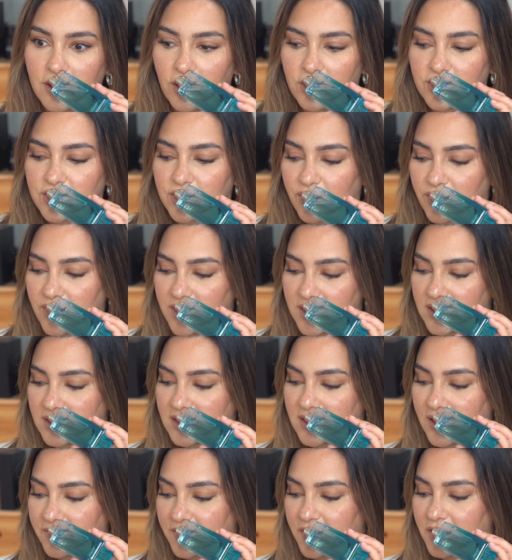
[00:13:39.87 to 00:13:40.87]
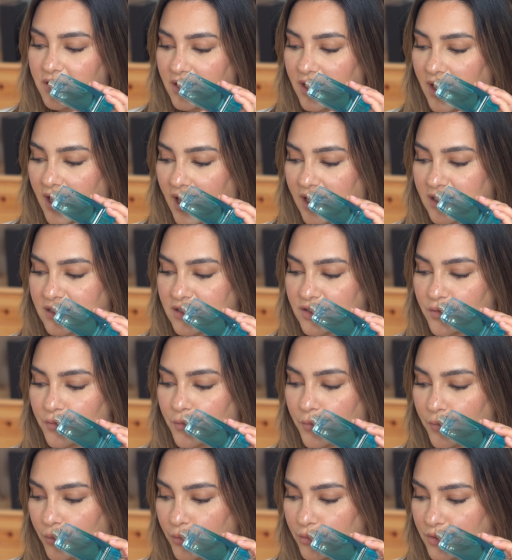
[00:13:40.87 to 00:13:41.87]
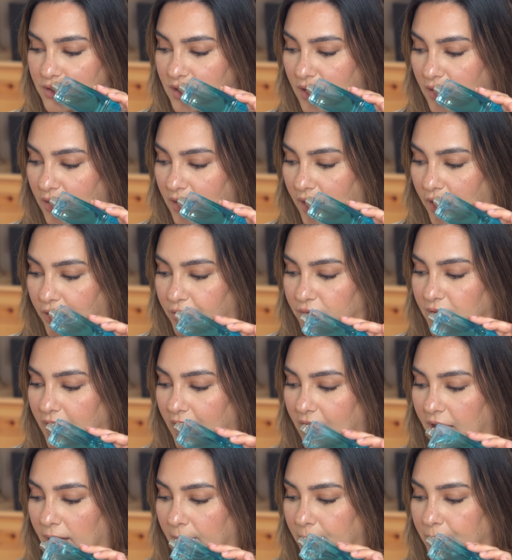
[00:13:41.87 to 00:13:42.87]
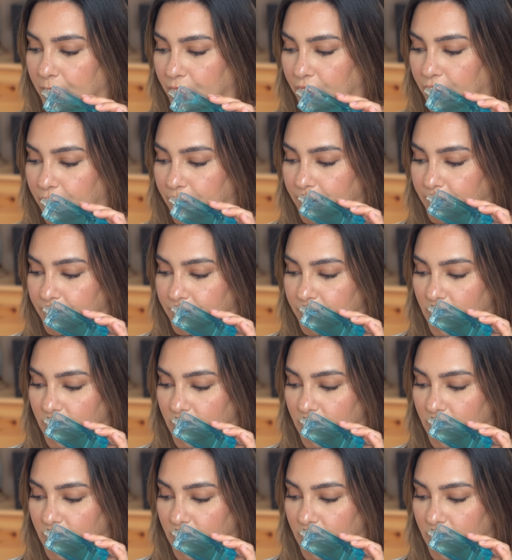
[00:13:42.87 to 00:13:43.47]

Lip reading: So this definitely has the fruits in there, the amber,